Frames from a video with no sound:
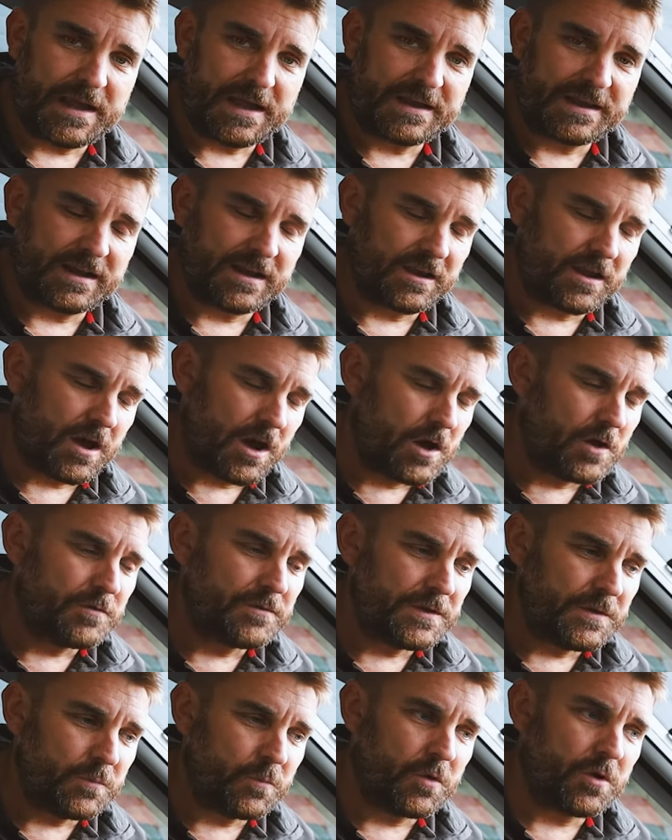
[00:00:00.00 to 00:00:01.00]
and it'll
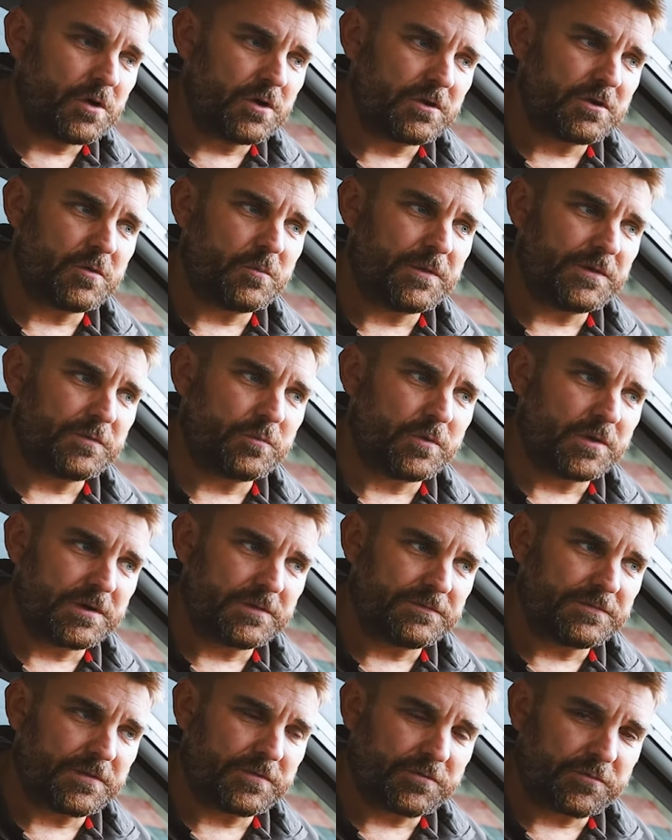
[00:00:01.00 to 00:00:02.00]
only work with one
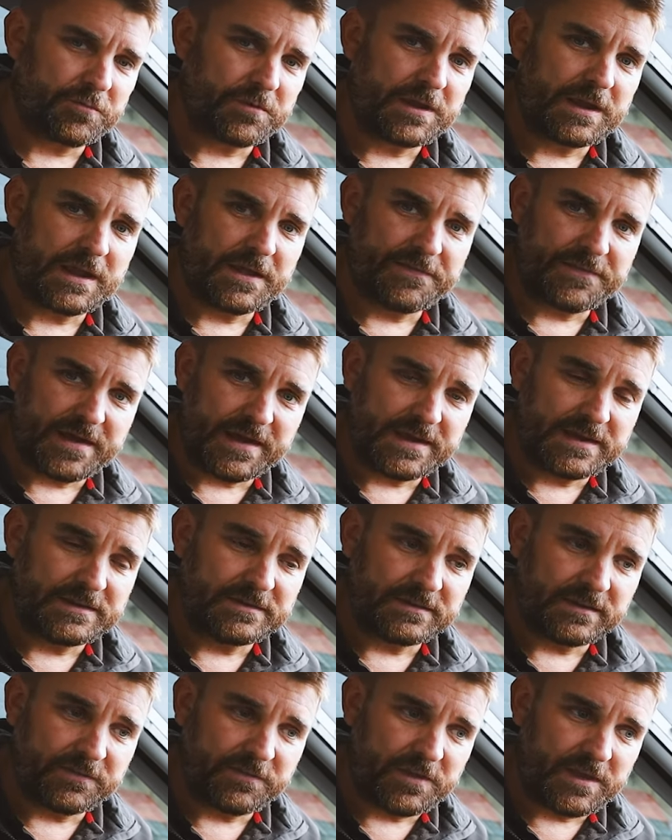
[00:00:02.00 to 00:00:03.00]
of the three, and that
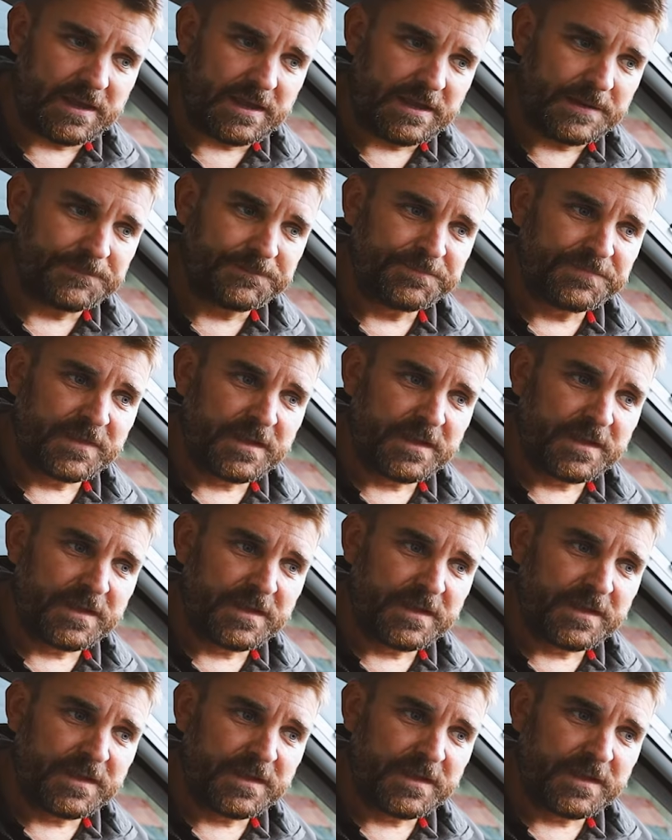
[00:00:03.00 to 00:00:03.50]
is the